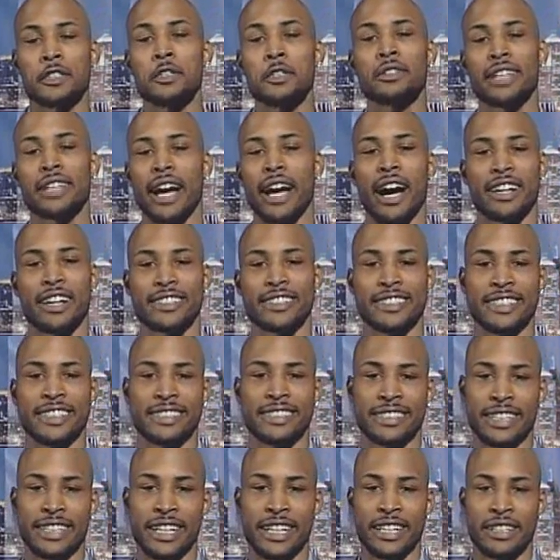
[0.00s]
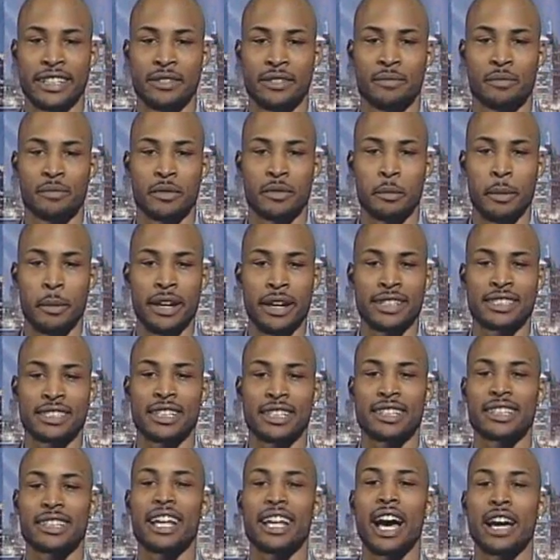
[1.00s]
2010
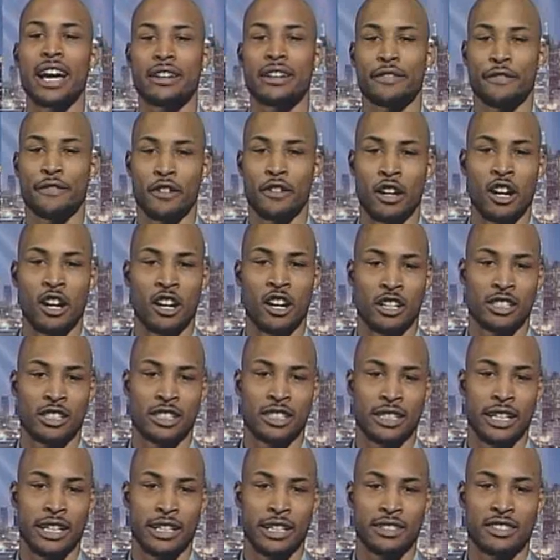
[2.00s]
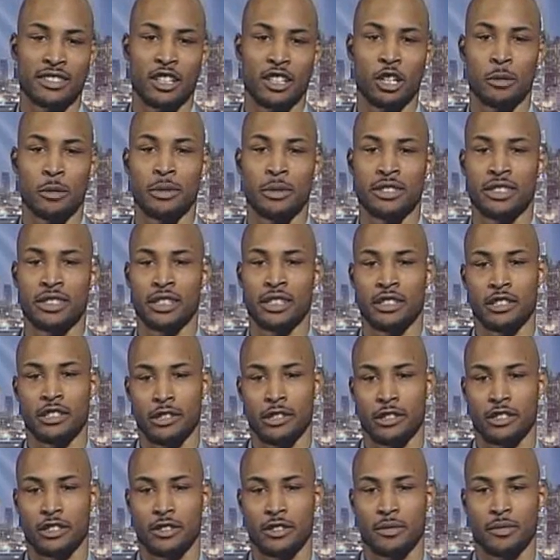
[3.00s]
means a lot for our state's urban
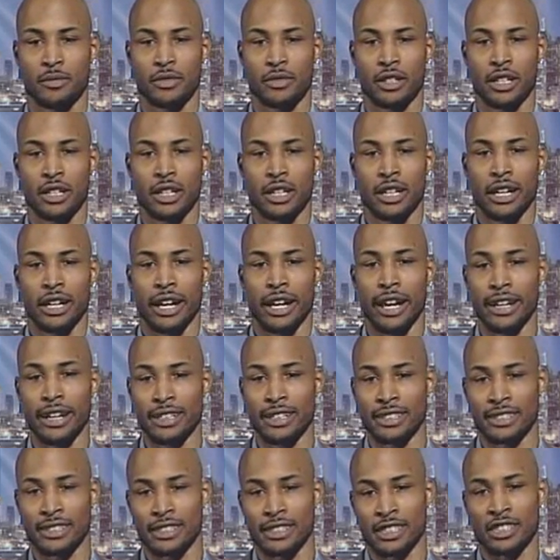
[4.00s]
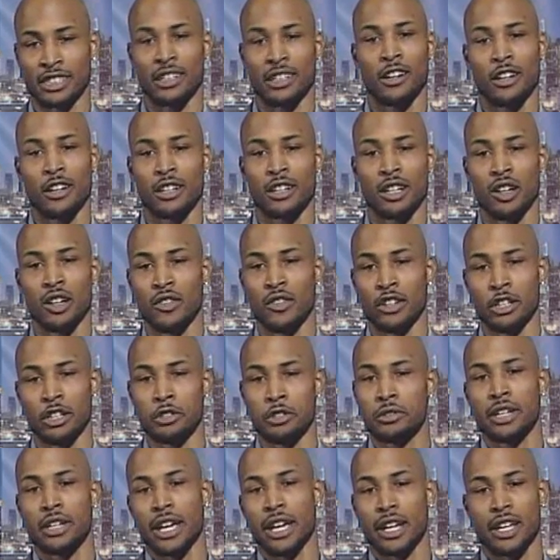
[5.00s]
centers. It is the start of a
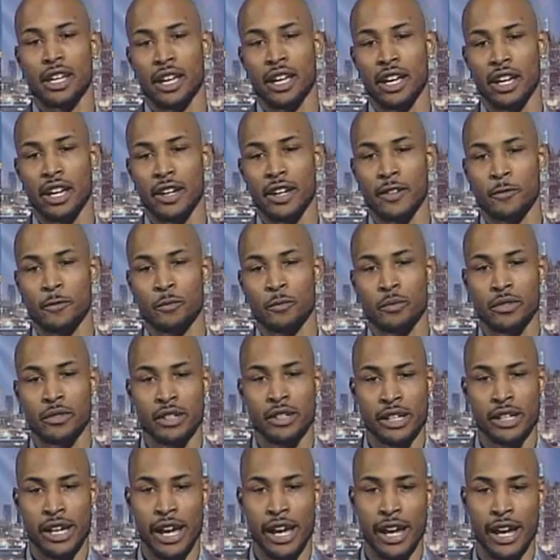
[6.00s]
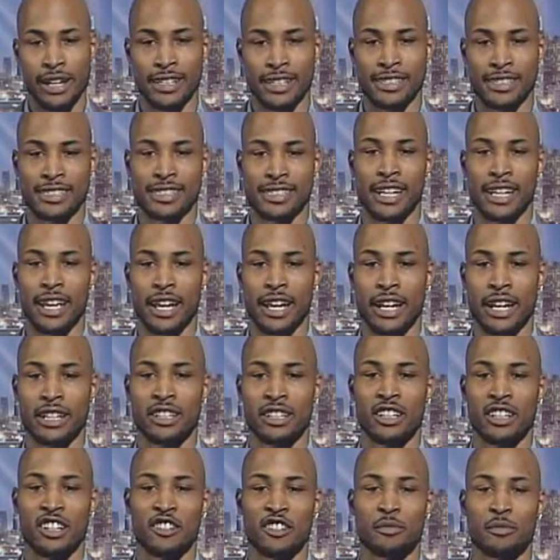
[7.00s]
new decade and a
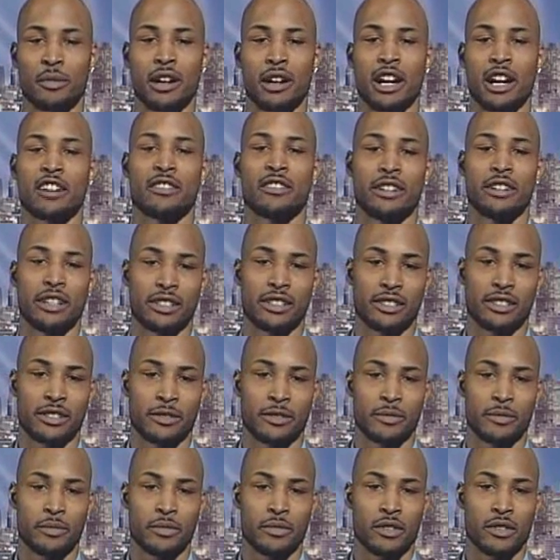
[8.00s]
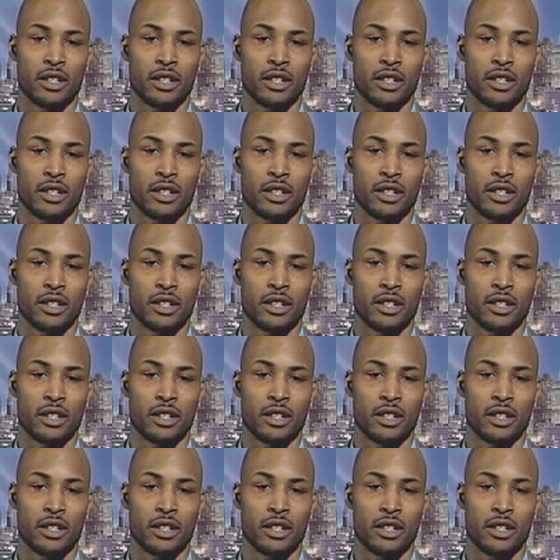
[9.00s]
sign of progress.